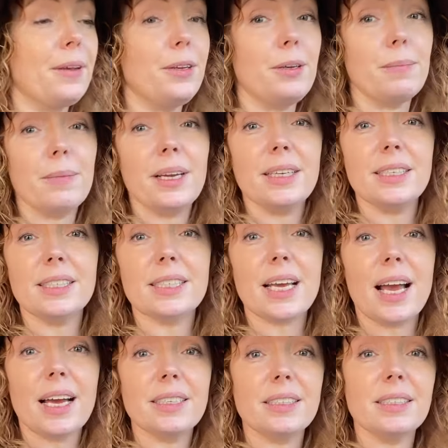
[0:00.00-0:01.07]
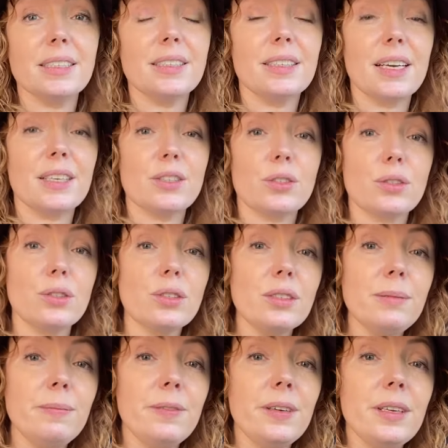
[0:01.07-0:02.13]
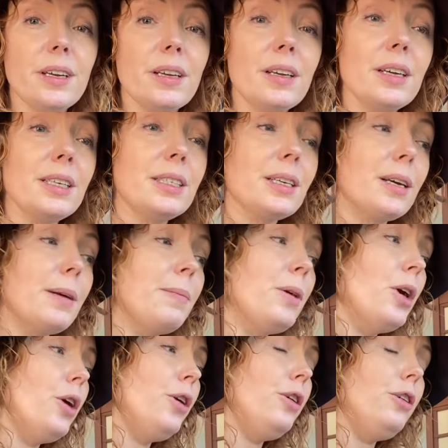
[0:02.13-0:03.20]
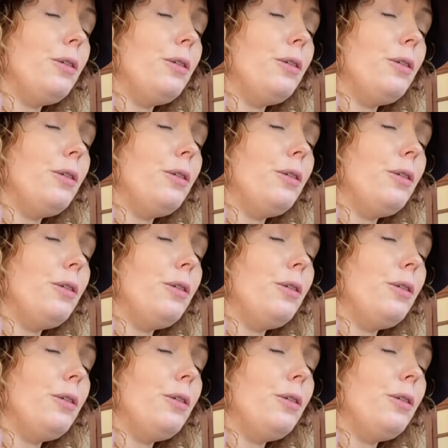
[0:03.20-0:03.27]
you may need to add in an extra dream feed at night time